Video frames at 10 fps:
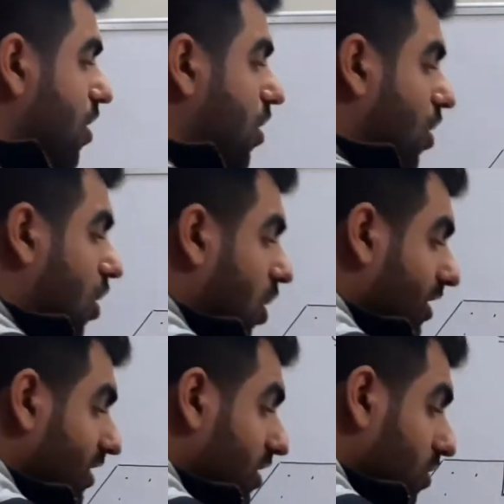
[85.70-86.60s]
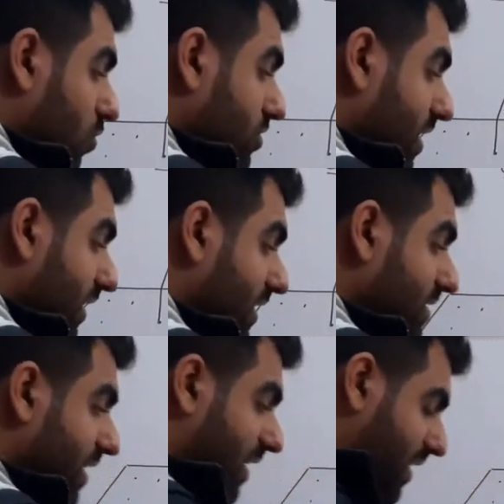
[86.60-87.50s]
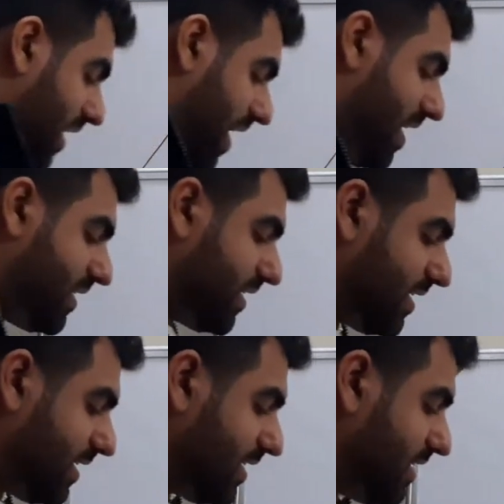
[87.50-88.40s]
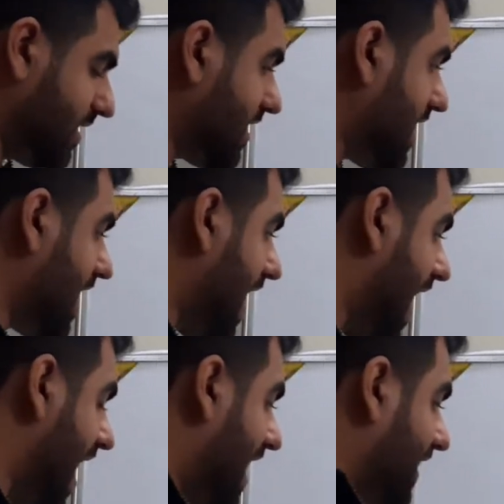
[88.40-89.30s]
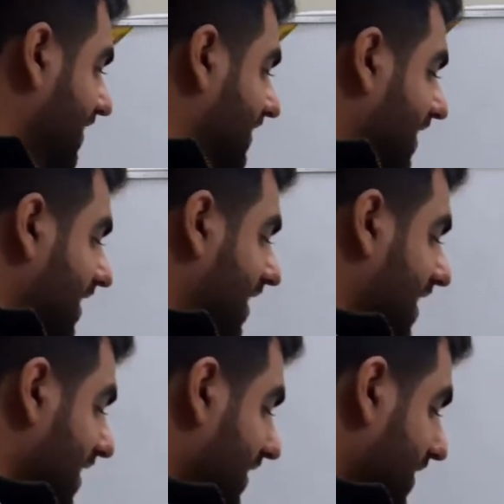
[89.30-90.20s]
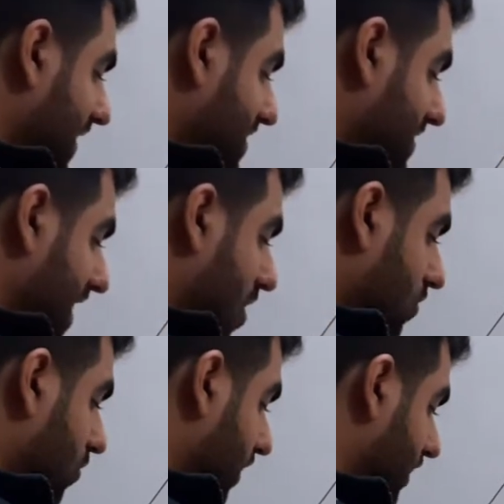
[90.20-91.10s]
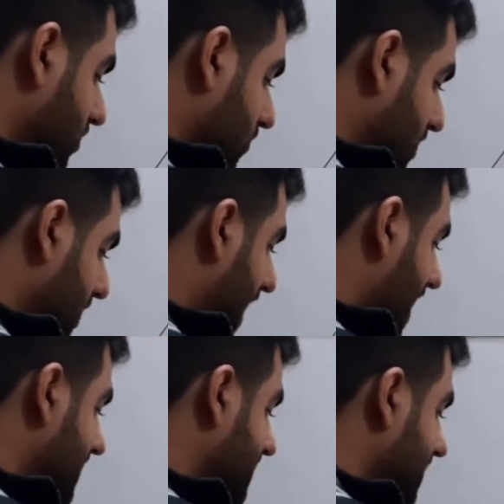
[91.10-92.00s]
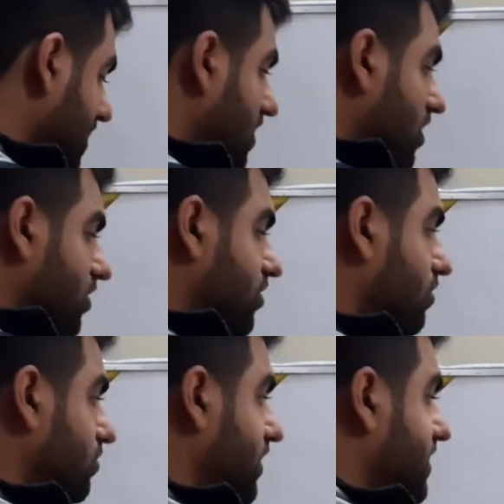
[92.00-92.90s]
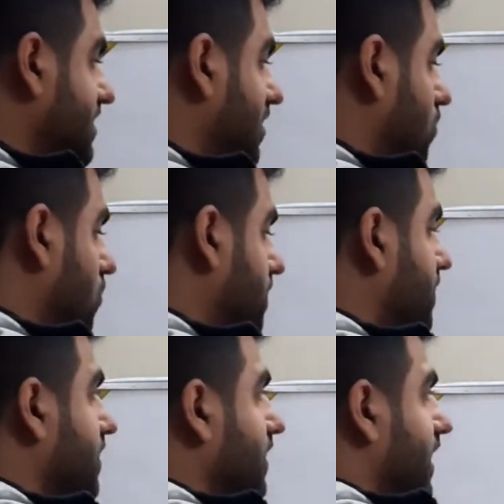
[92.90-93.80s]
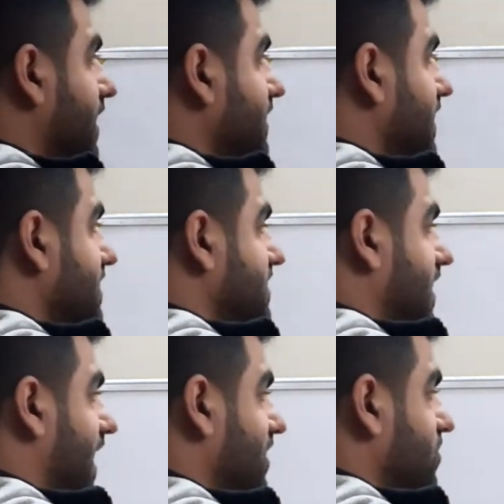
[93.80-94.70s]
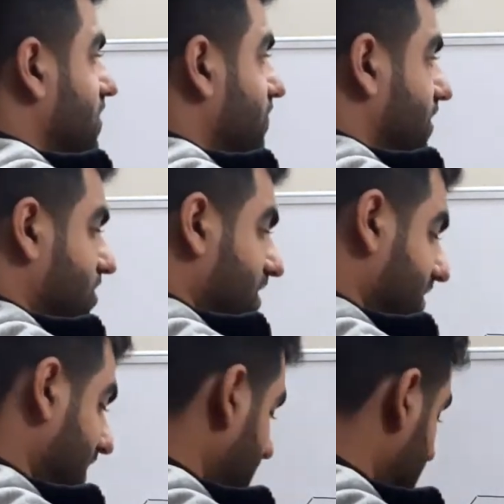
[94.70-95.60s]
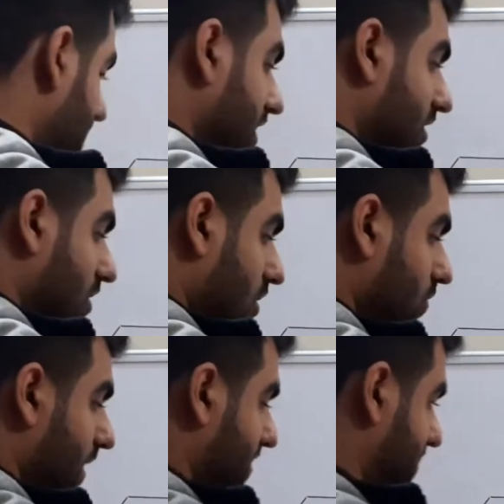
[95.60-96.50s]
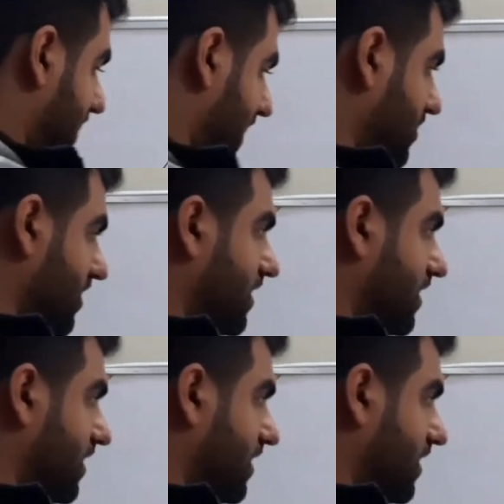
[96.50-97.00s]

On closing the circuit, and the current is now going to pass through this loop in this direction, which is the clockwise direction.